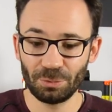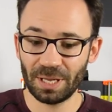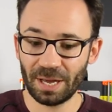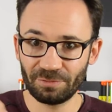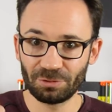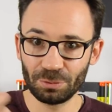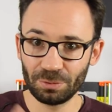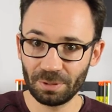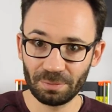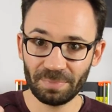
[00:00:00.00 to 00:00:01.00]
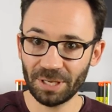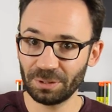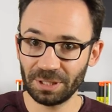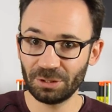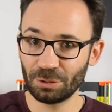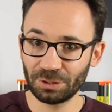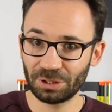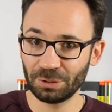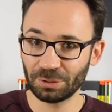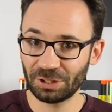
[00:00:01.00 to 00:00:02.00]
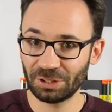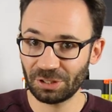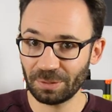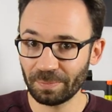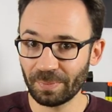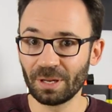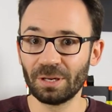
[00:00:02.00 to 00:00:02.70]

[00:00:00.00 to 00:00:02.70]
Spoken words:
will have to manually dose in your system.